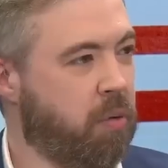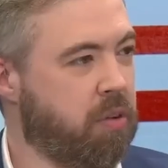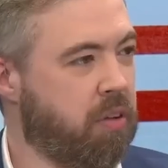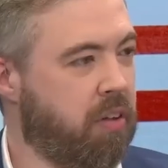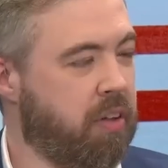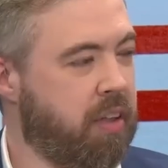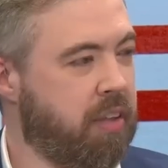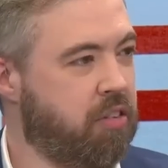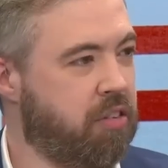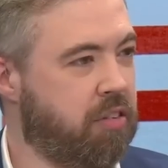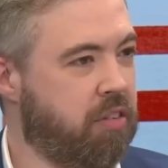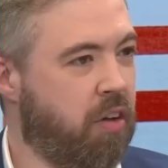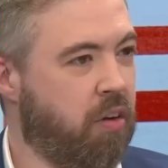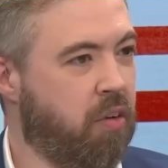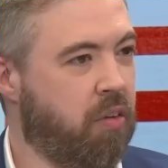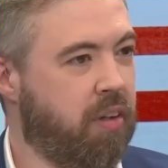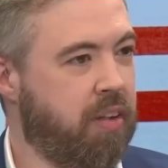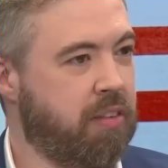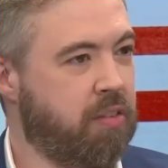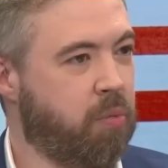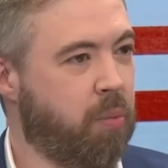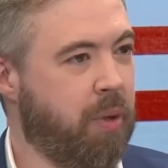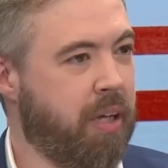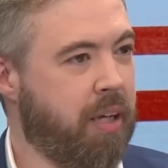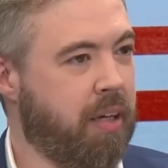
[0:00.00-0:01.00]
was on his show
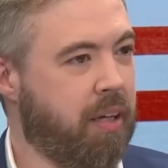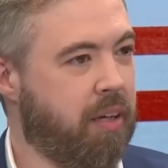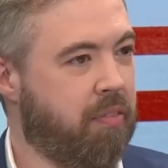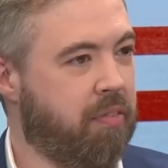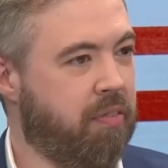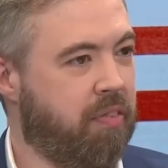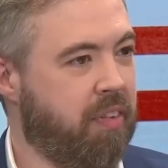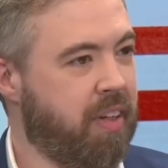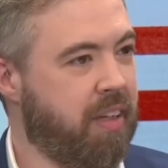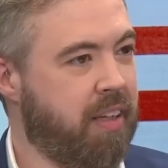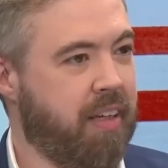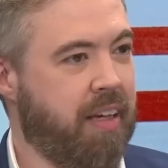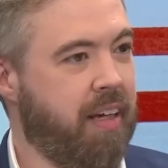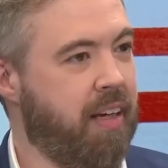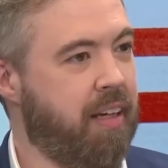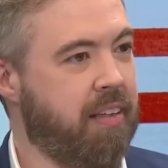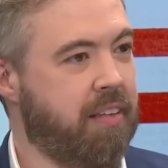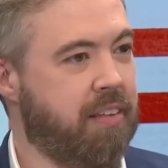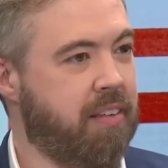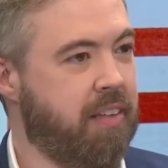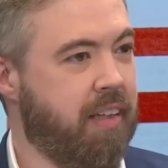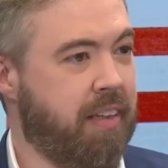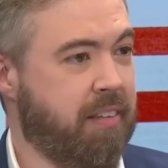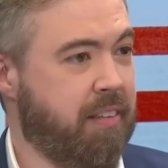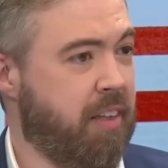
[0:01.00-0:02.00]
this week for
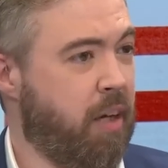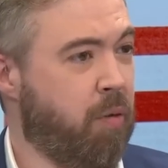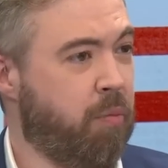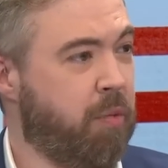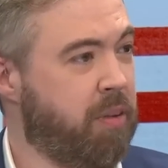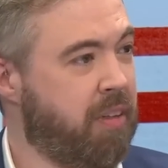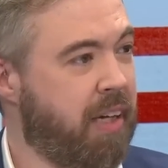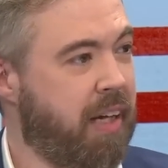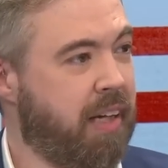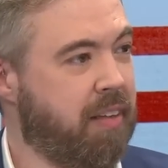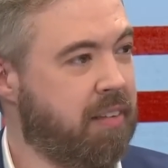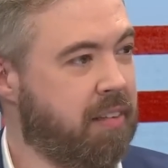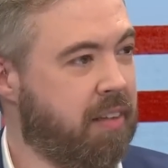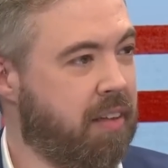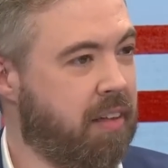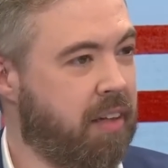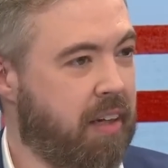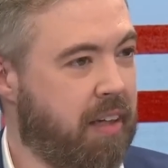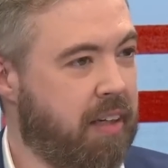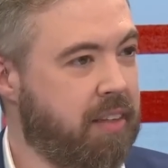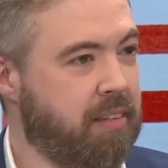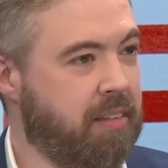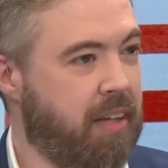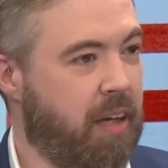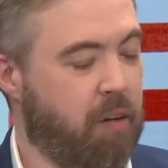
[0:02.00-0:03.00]
years and years and was excellent,
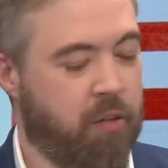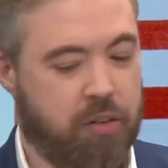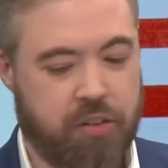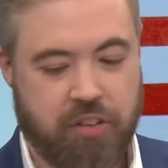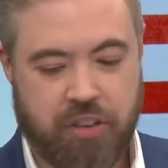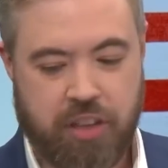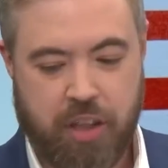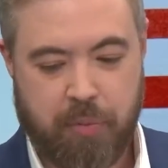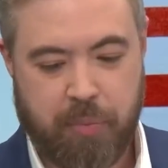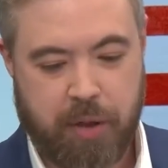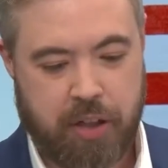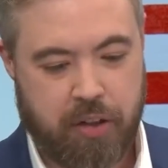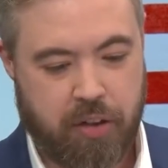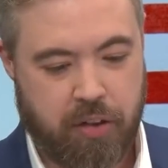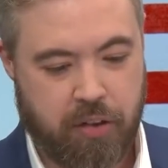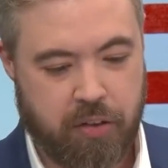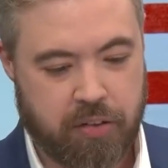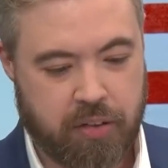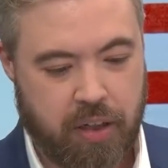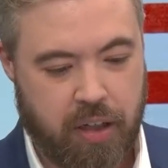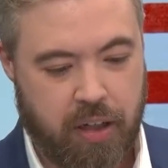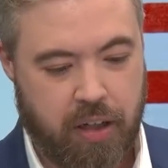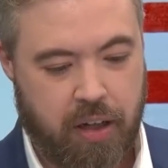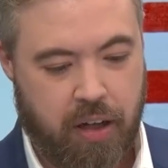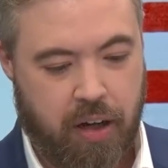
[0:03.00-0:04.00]
and he's now on GB
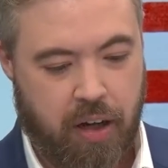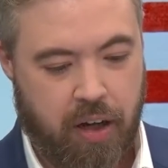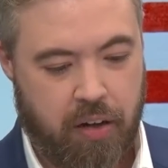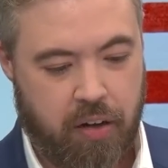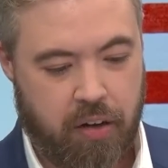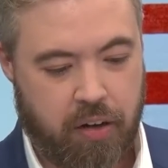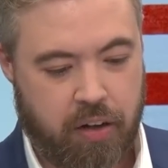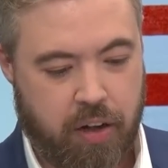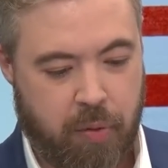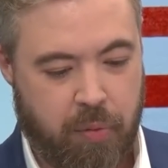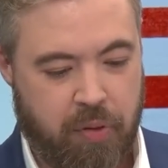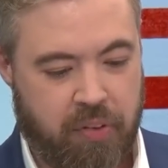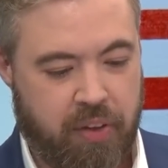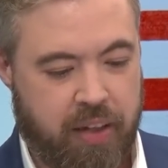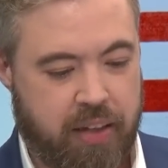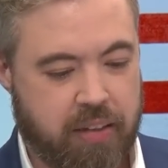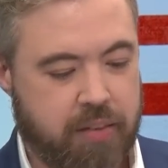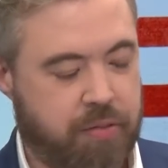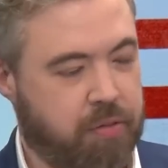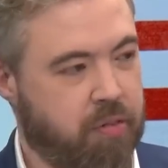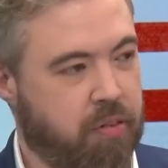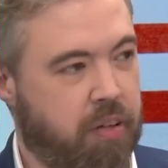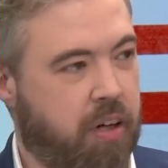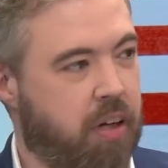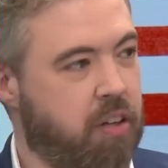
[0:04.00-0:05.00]
News. Another couple of things.
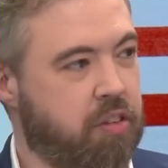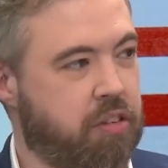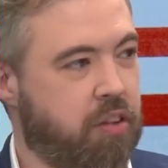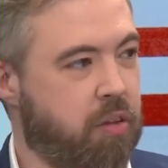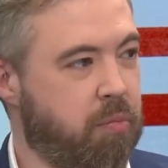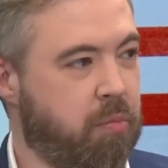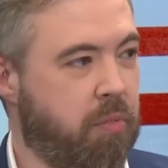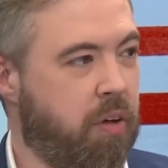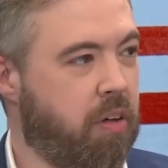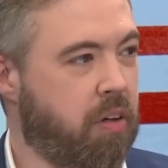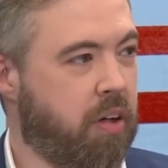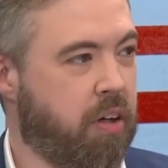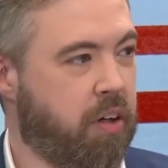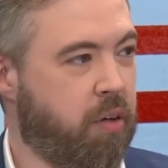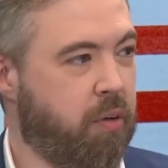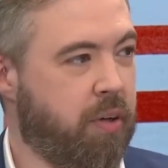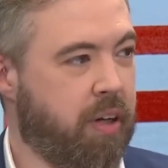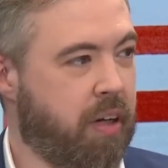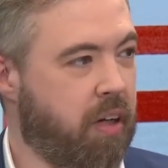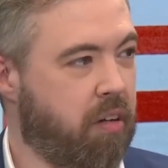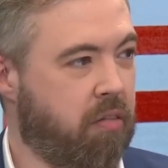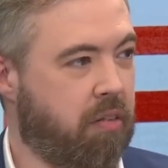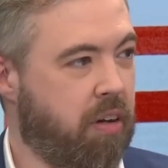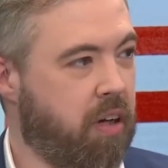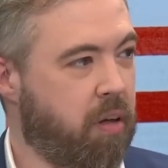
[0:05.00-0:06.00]
Farage and Mogg are doing
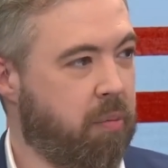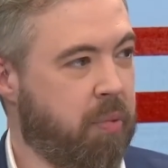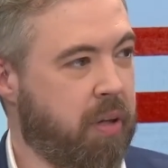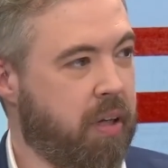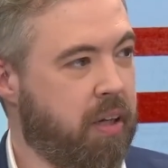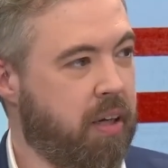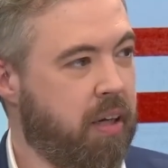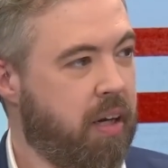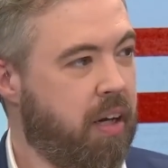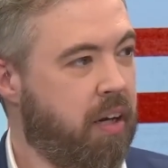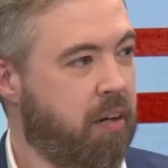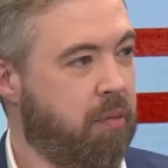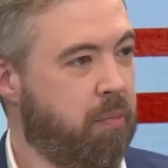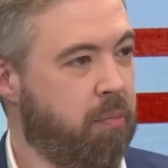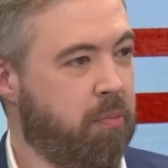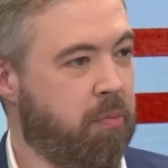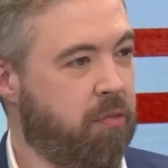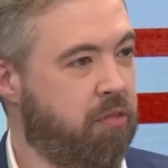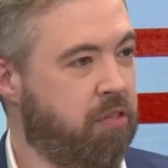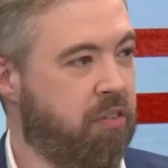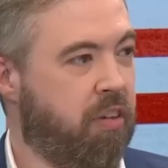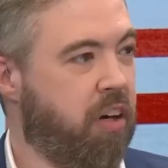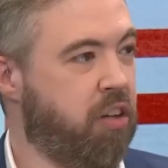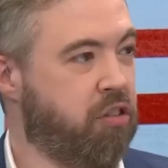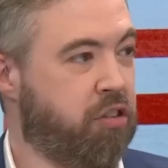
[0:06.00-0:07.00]
incredibly.
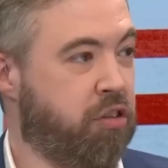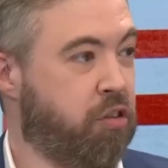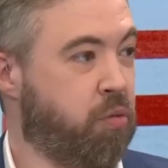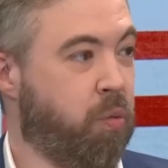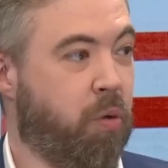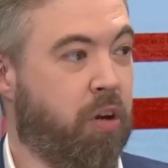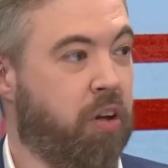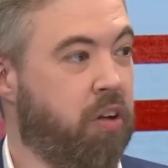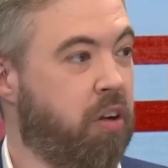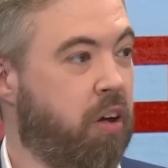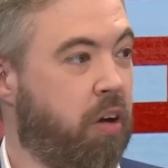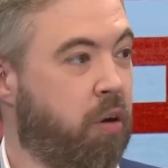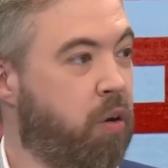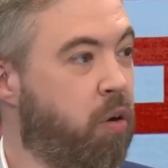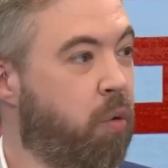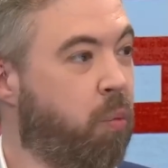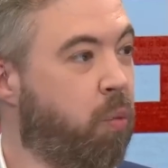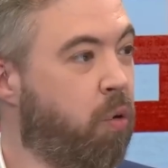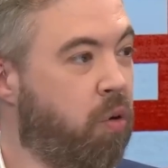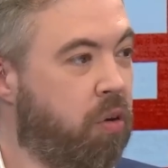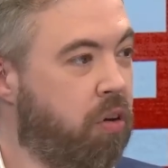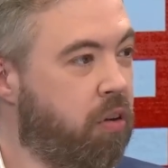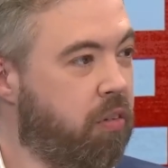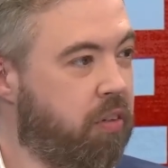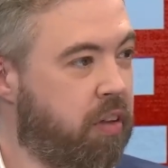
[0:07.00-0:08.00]
Farage just won an
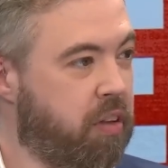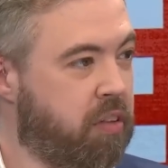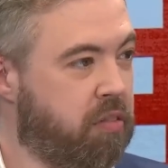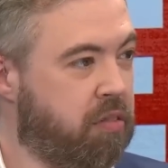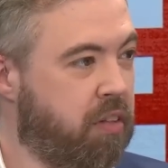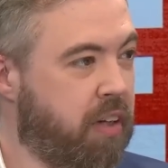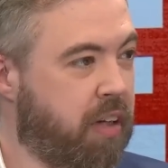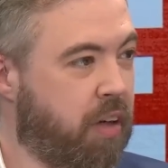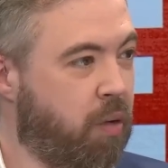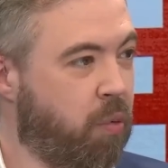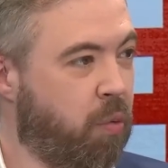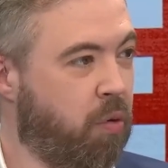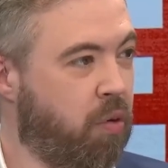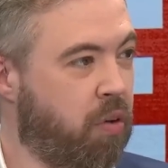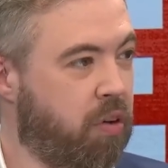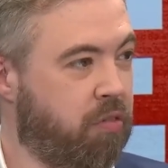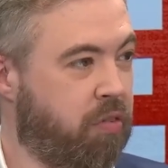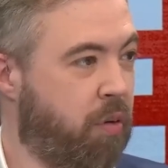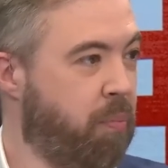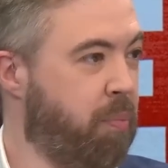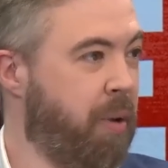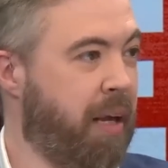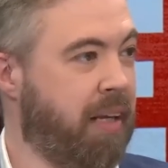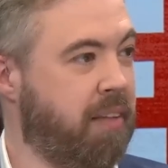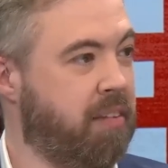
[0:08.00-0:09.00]
award, the TRIC Award for
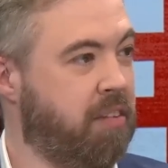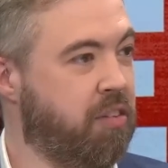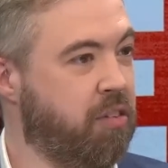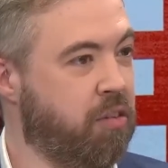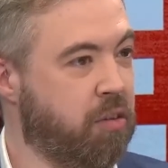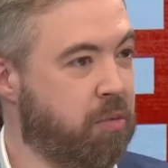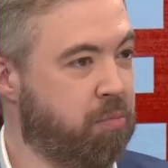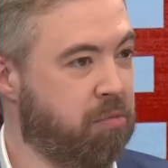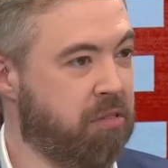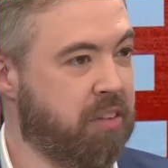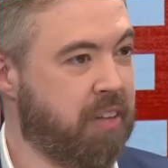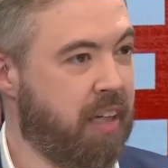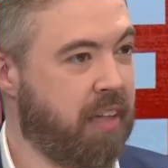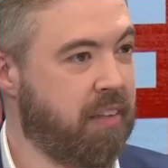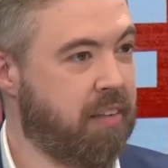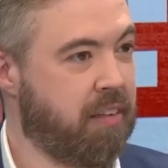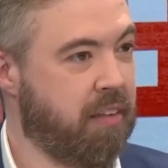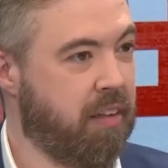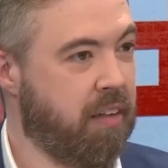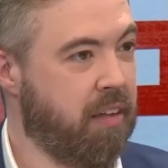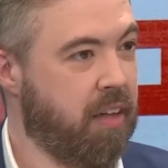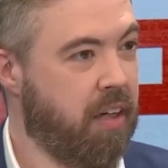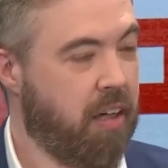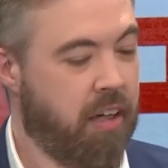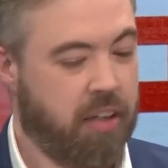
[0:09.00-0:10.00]
Best News
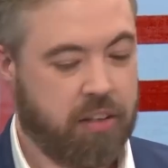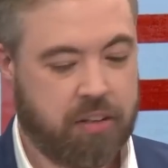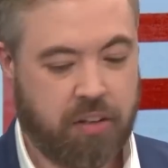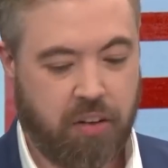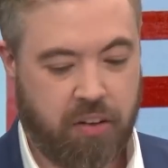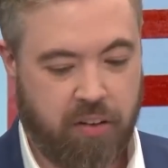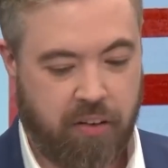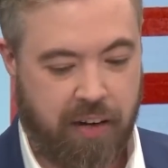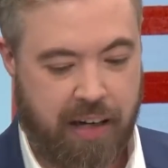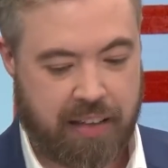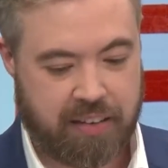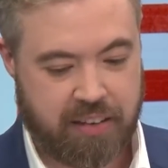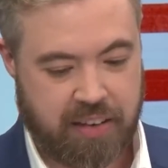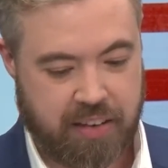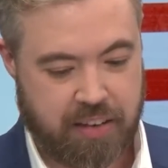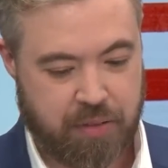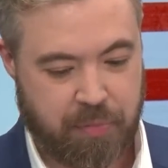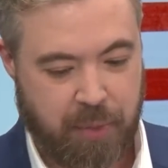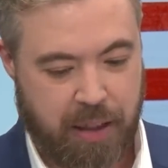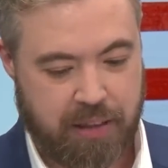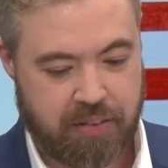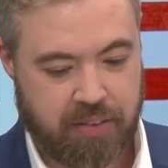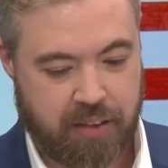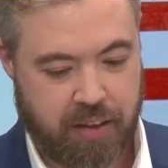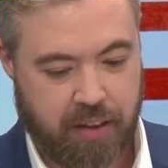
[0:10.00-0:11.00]
Presenter, so they're actually
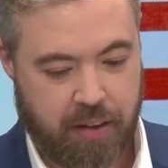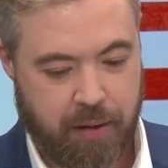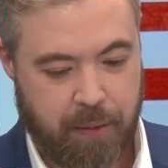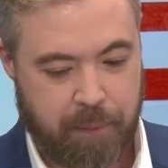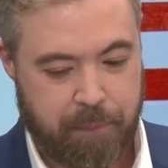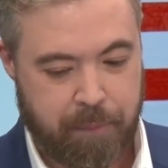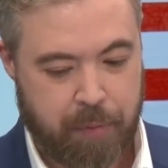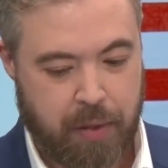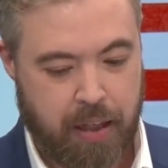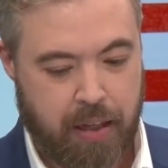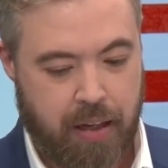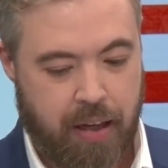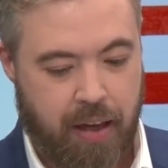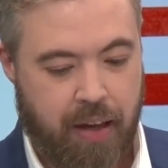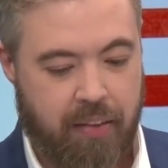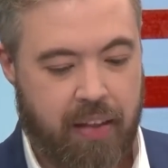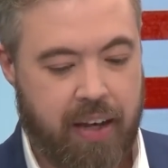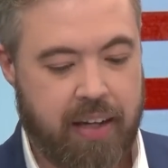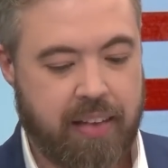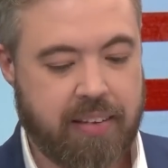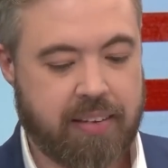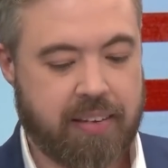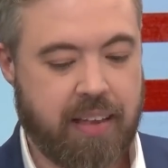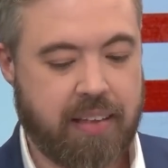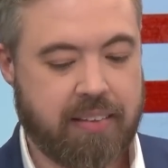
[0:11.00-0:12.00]
smashing it. And then
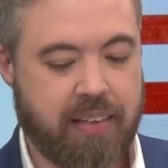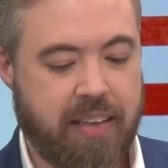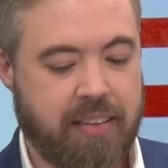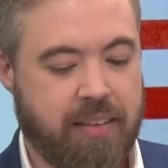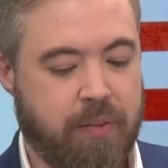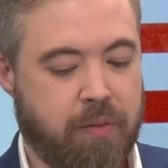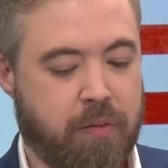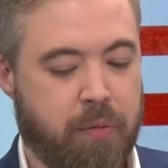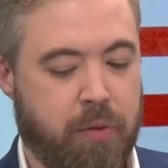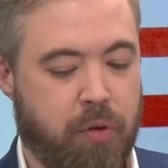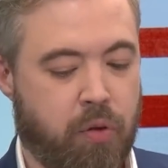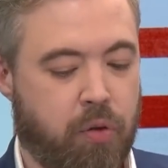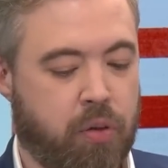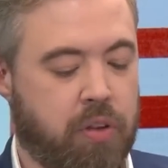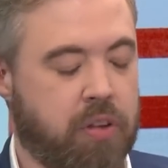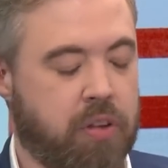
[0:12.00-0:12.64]
he says they seem to be all